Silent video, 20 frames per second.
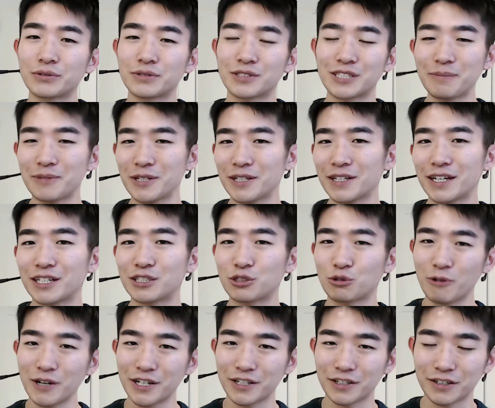something like
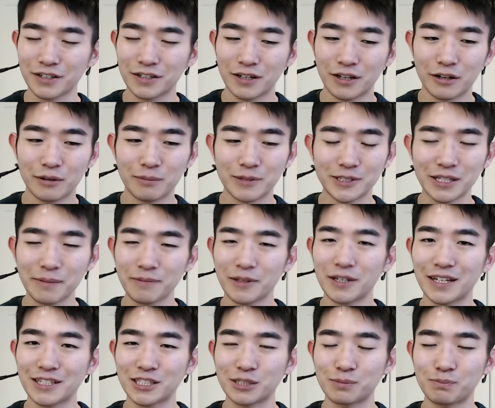Twitter, but
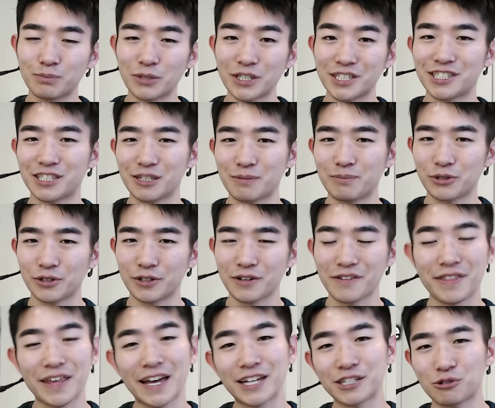something that's much simpler
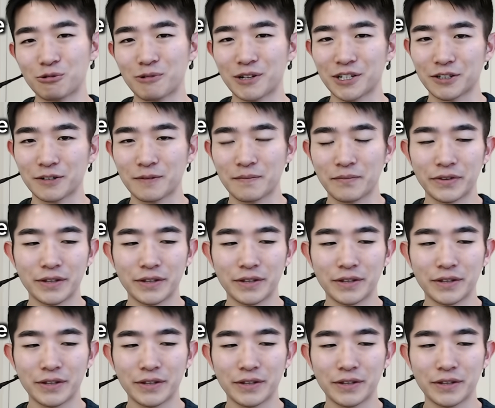than Twitter.